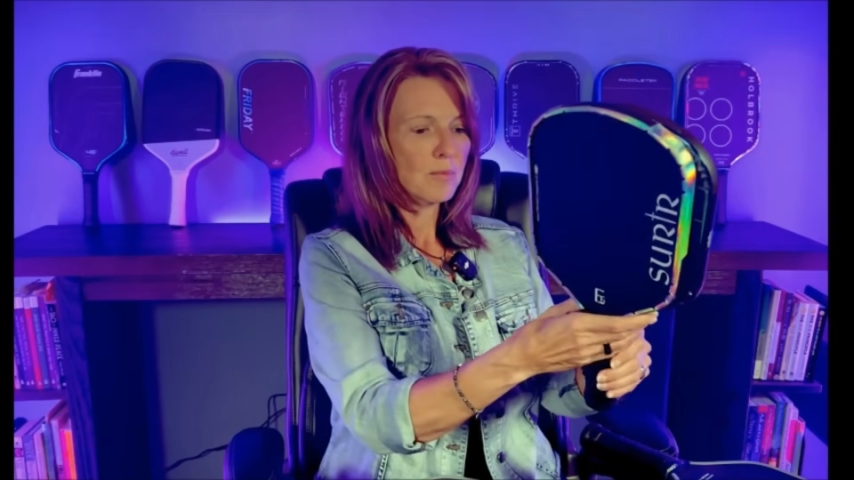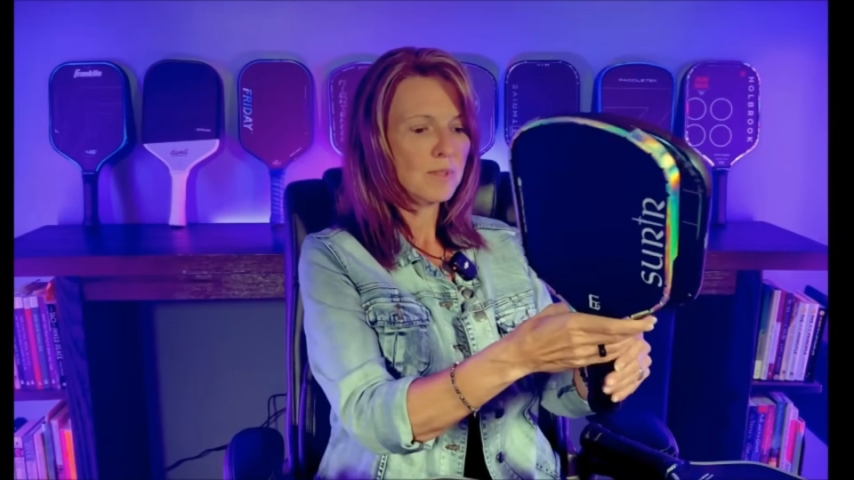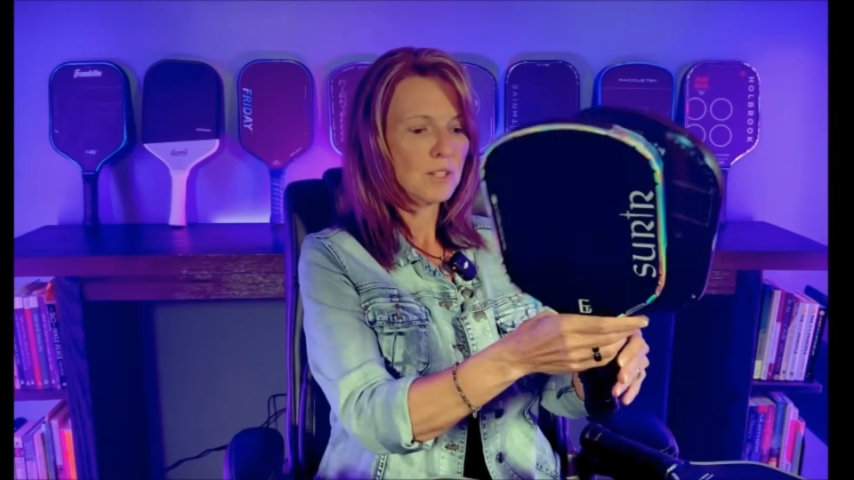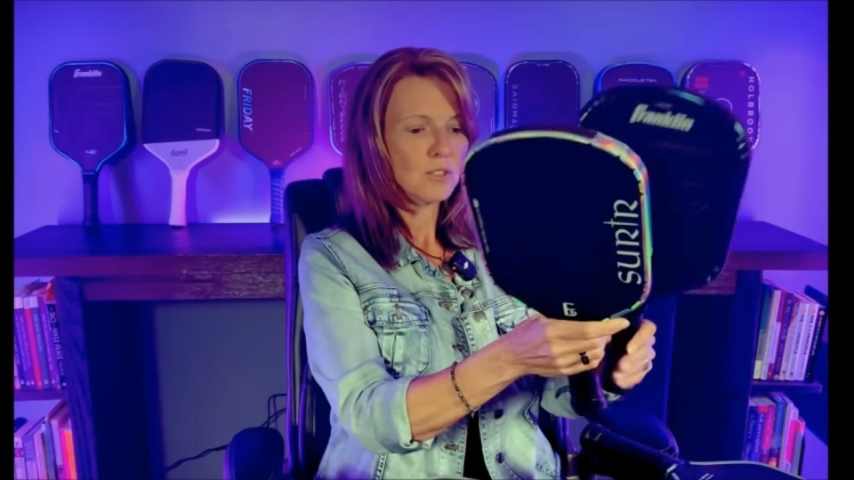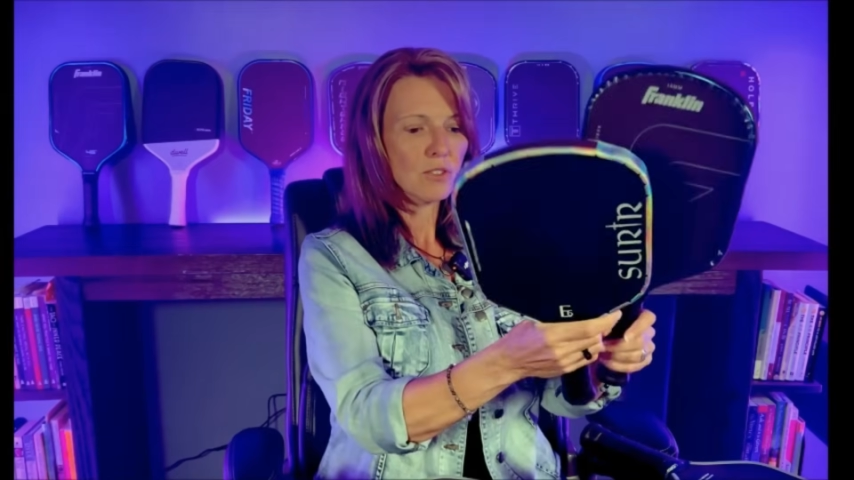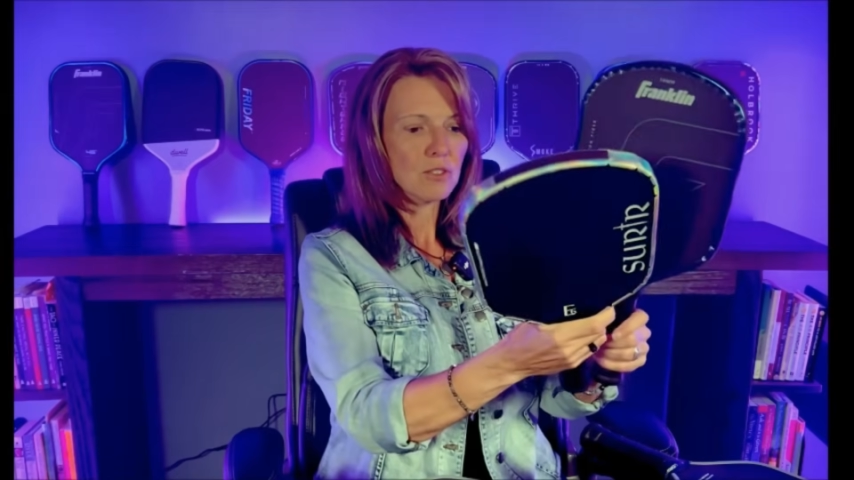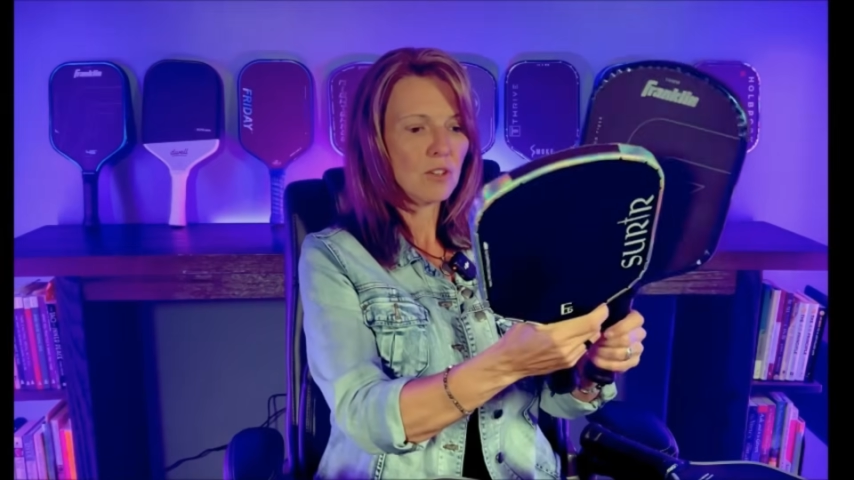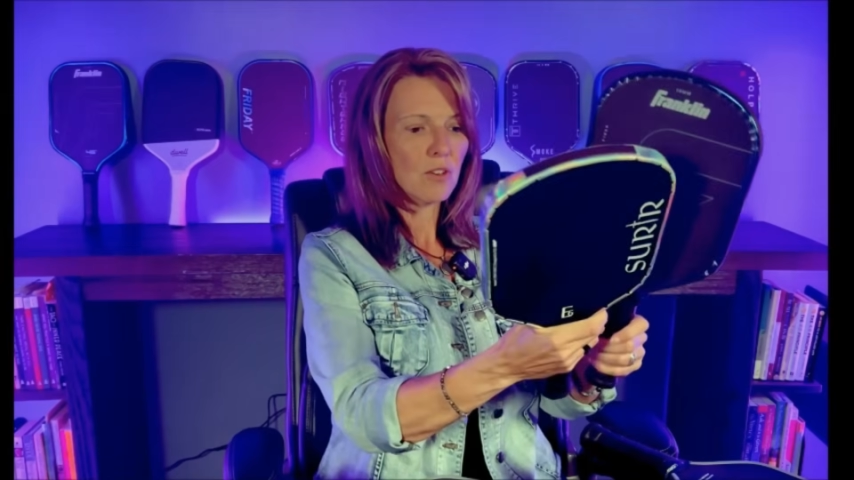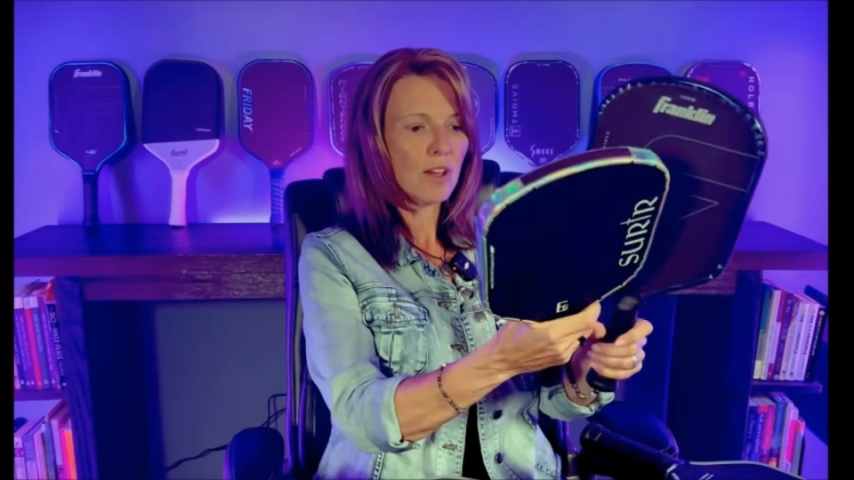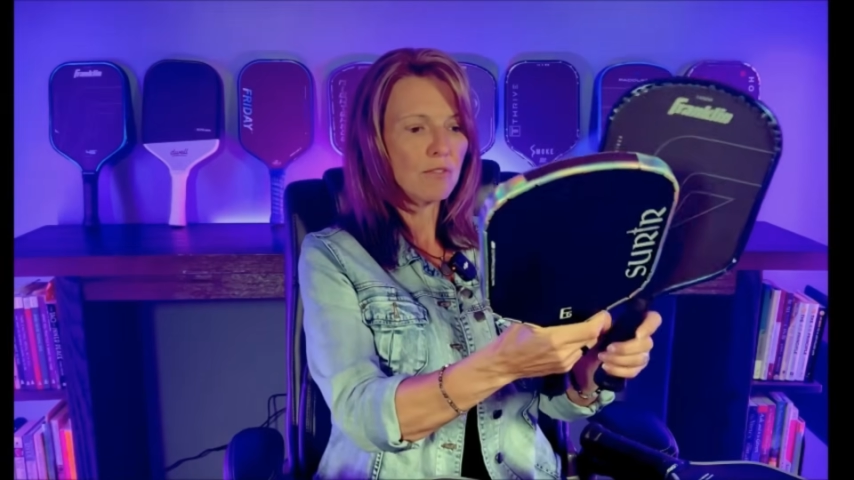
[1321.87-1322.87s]
but then you
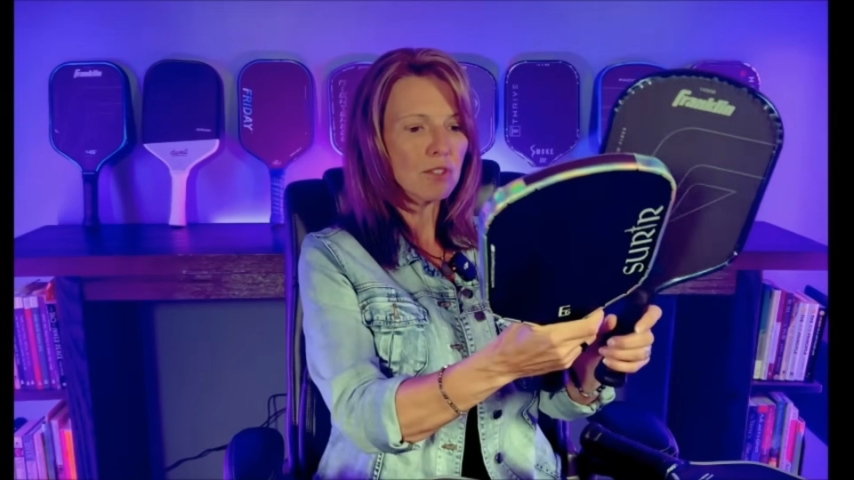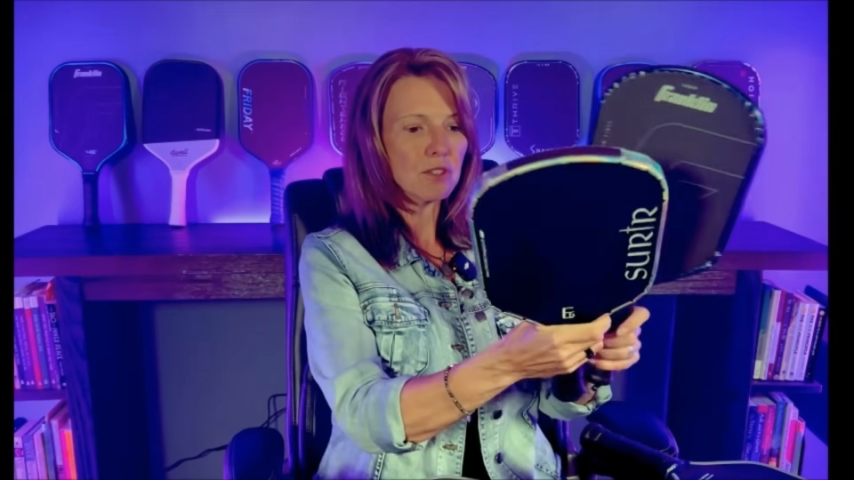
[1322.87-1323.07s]
still have this